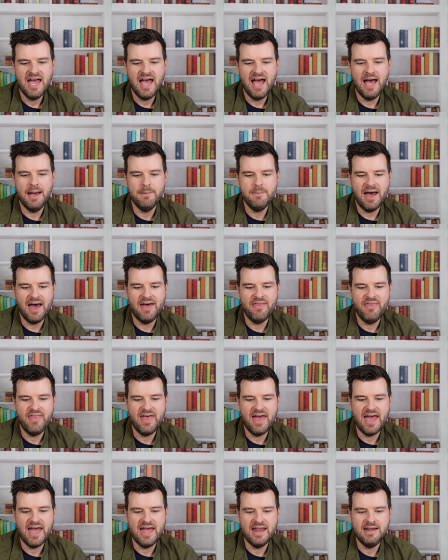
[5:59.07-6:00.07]
And
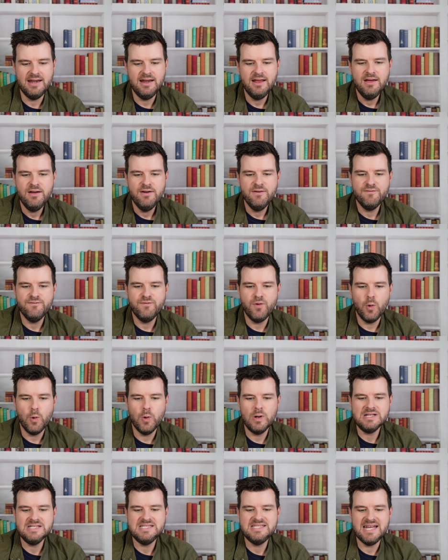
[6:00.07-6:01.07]
then
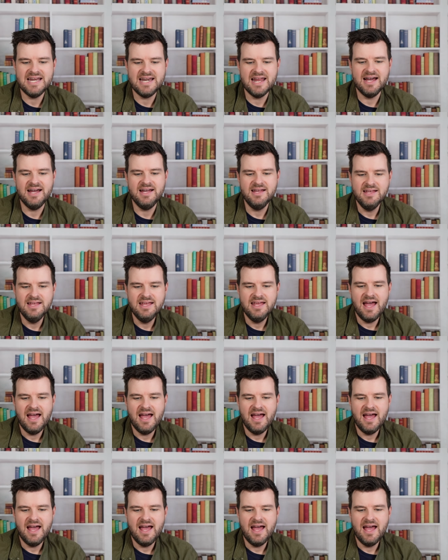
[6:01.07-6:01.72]
for dinner,